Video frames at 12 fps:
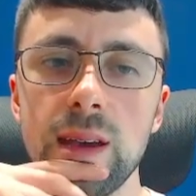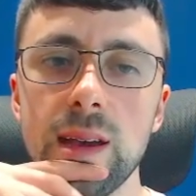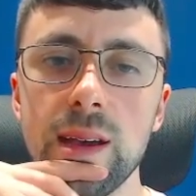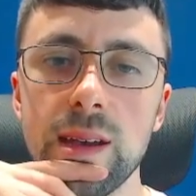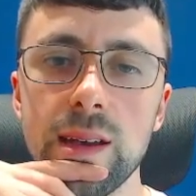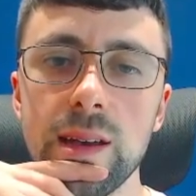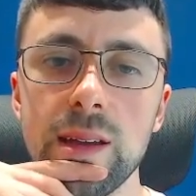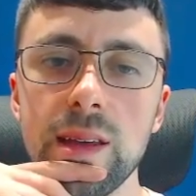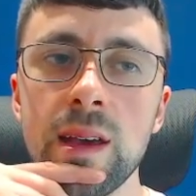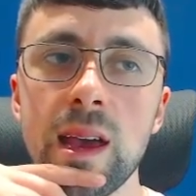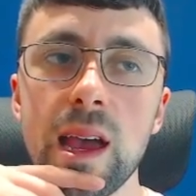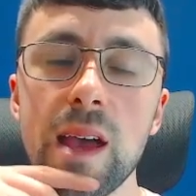Uh,
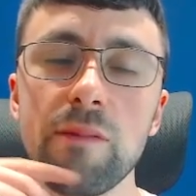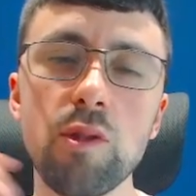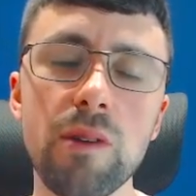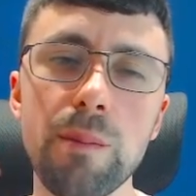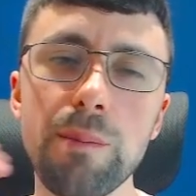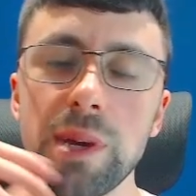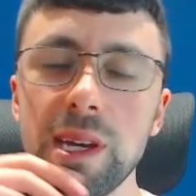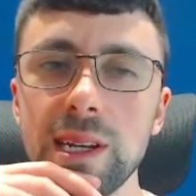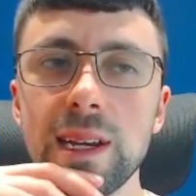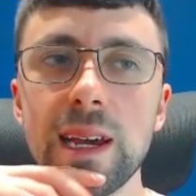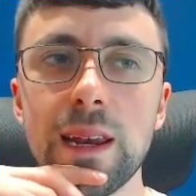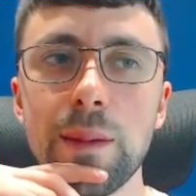have you ever
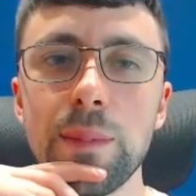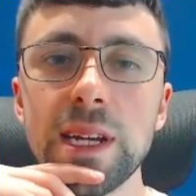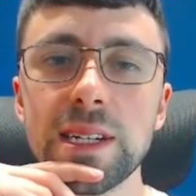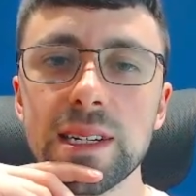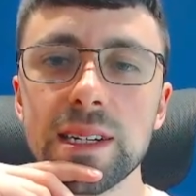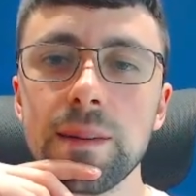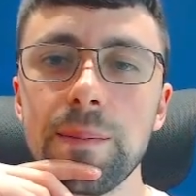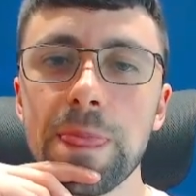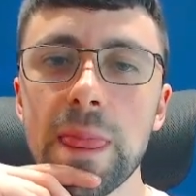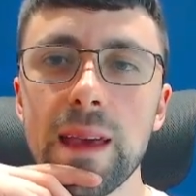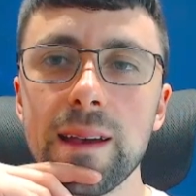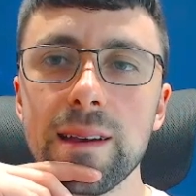been in a meeting
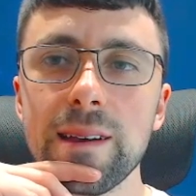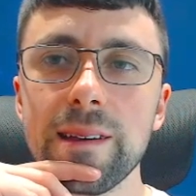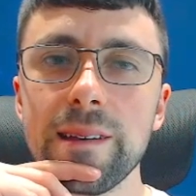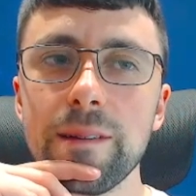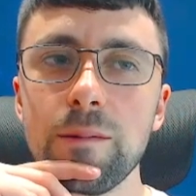uh,